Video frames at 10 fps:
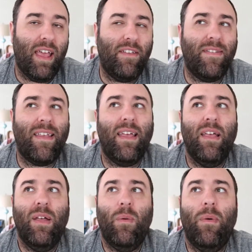It's just like,
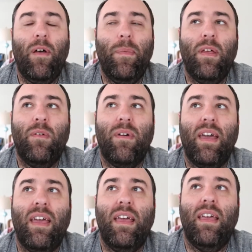well, it'd be
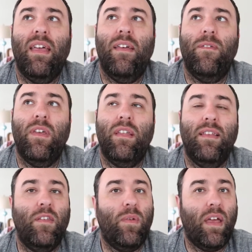great if you could
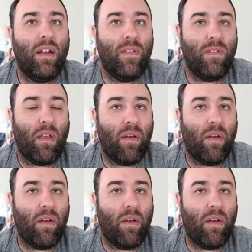teach me how to sew.